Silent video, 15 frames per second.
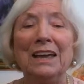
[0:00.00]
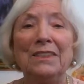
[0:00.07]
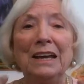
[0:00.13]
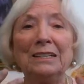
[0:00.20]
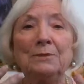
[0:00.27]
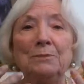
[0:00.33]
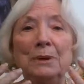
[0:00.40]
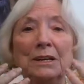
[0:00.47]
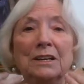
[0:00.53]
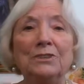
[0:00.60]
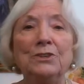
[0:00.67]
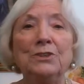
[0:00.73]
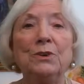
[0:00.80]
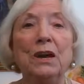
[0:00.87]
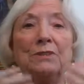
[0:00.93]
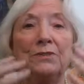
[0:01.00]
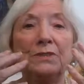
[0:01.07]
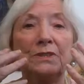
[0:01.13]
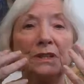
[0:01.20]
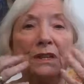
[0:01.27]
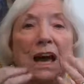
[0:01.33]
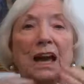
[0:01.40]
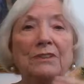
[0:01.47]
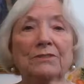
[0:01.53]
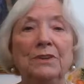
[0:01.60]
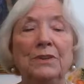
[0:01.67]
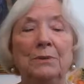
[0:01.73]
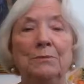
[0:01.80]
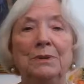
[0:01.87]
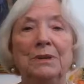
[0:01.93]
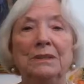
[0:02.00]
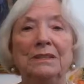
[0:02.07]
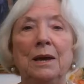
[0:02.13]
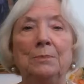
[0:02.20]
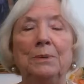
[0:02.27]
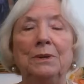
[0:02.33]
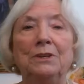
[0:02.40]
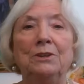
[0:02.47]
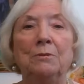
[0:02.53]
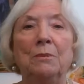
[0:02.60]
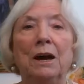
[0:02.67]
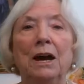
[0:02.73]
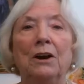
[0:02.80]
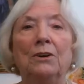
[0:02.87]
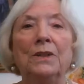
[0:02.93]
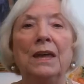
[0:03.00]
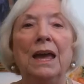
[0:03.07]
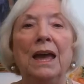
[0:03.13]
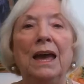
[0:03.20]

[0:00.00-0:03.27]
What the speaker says: That's because you have saliva that builds up in your mouth.